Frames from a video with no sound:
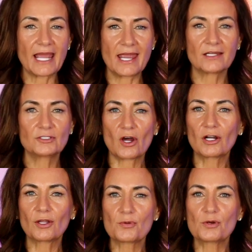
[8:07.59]
and our
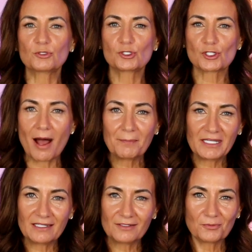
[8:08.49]
local
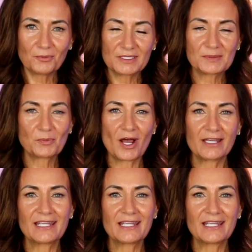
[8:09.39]
shopping was brought